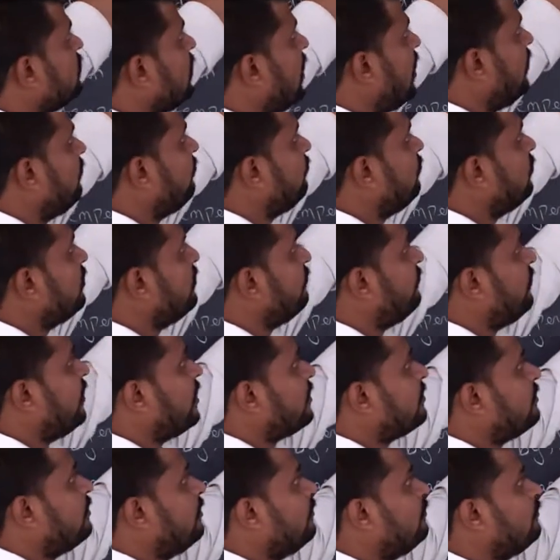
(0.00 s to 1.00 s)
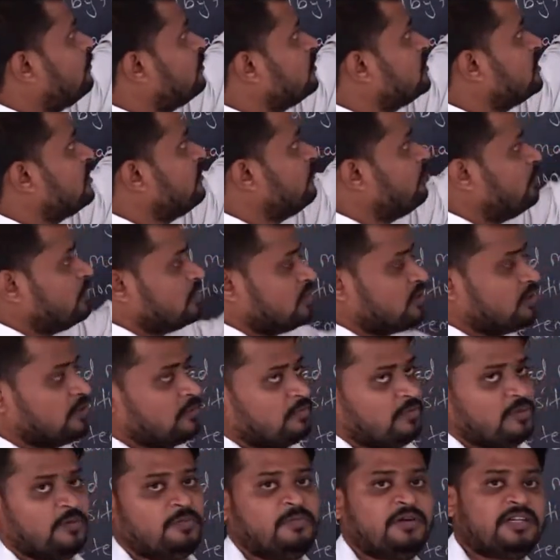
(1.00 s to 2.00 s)
harmful effect of using fossil
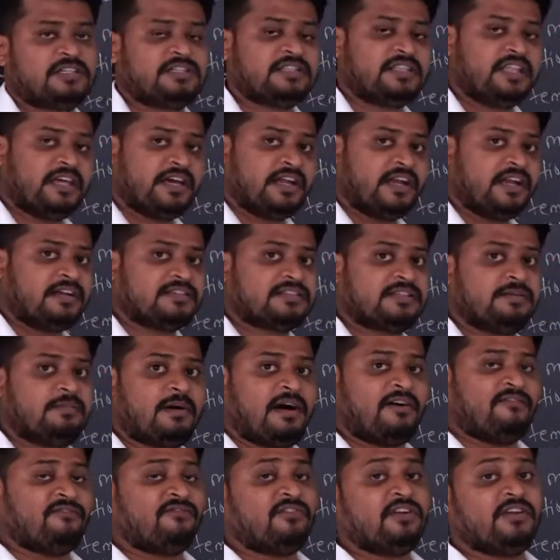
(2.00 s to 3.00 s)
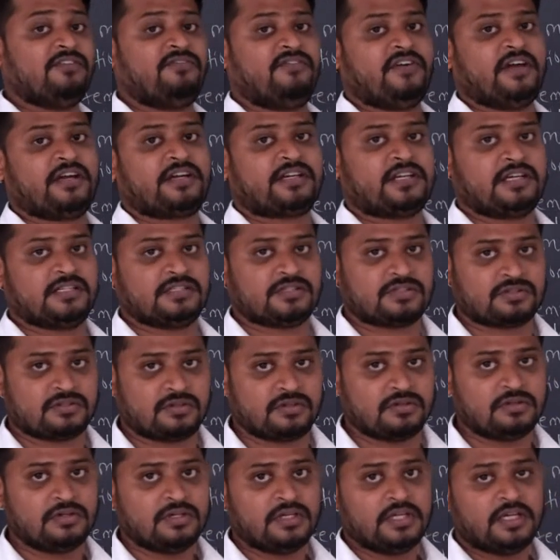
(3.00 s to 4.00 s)
fuel, but there are some harmful effect
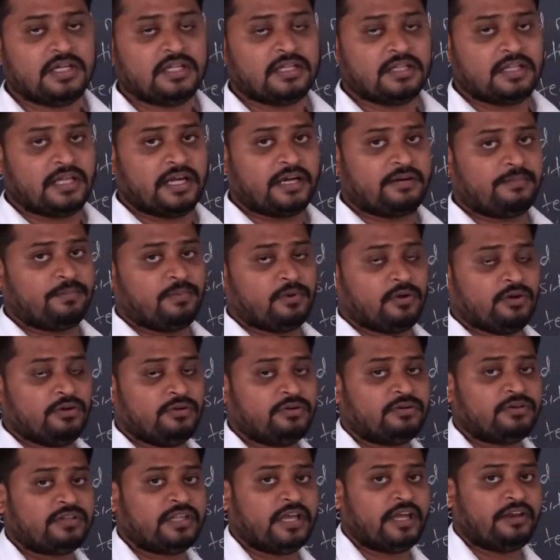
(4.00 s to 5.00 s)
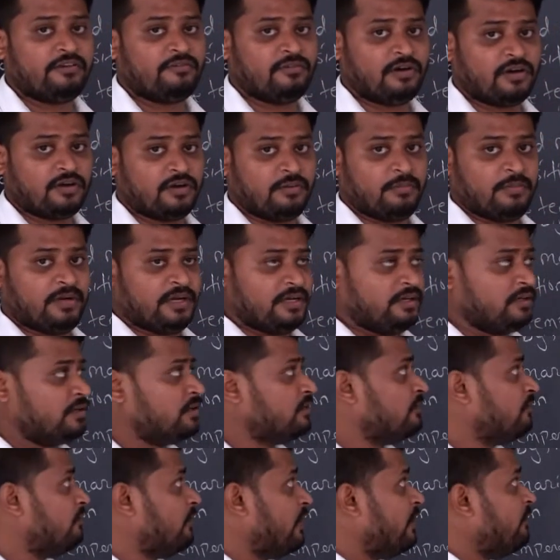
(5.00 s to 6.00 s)
also that pollute the environment
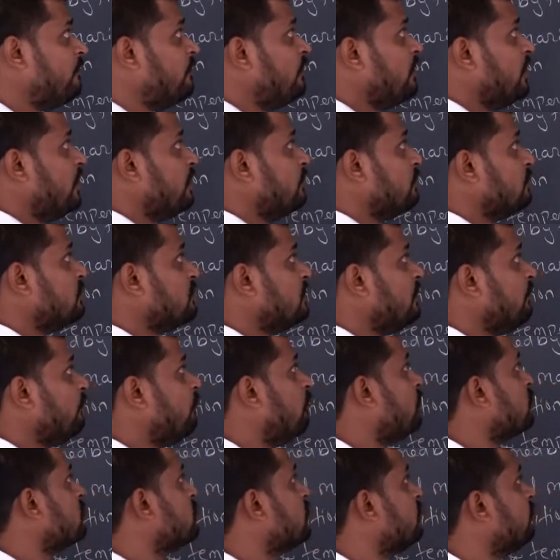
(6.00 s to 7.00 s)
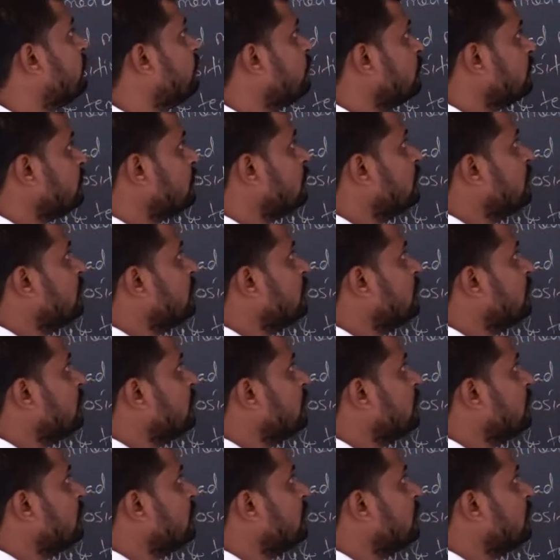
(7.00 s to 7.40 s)
when we are using fossil fuel.